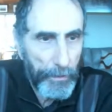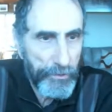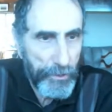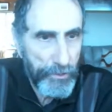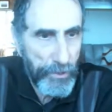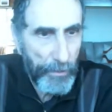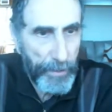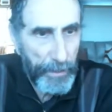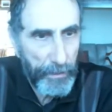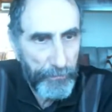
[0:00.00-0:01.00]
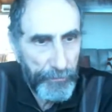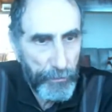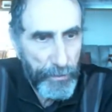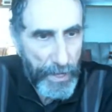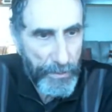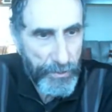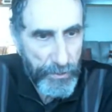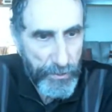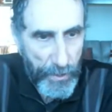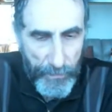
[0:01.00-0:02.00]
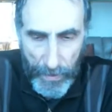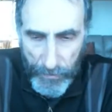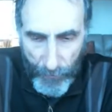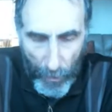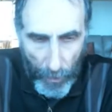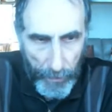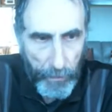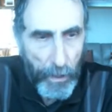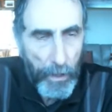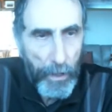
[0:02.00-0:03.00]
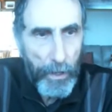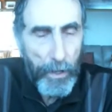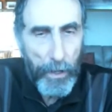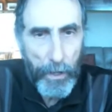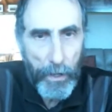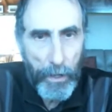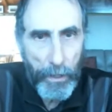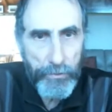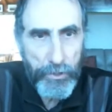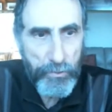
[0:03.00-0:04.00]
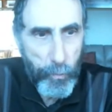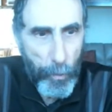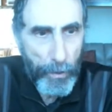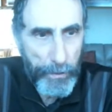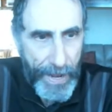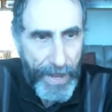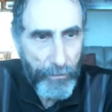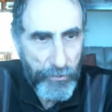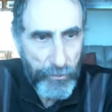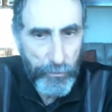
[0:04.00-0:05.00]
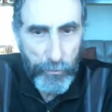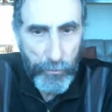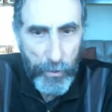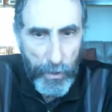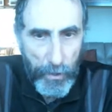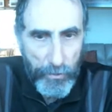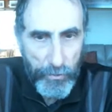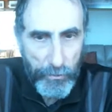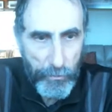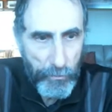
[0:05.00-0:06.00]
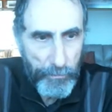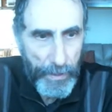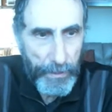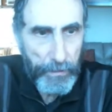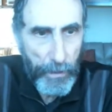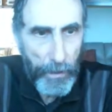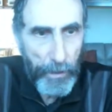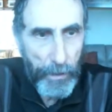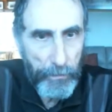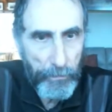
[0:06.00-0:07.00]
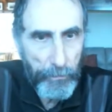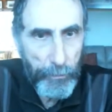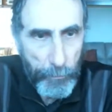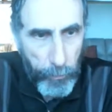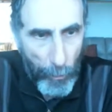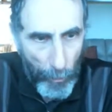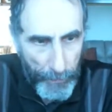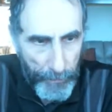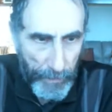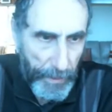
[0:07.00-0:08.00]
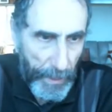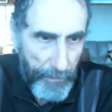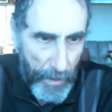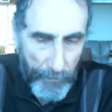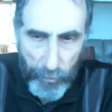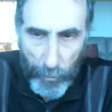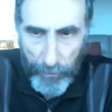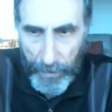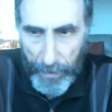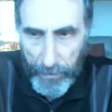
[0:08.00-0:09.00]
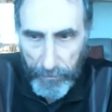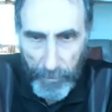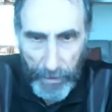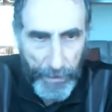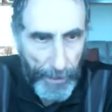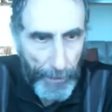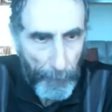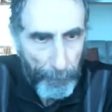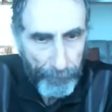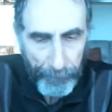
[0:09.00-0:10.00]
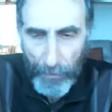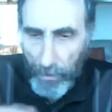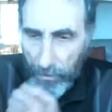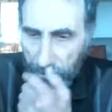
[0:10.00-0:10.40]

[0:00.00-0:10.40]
Um, and since I'm getting a few yeses, then that's fine. Uh, I just want now to to make a new point that came up toward the end of Monday.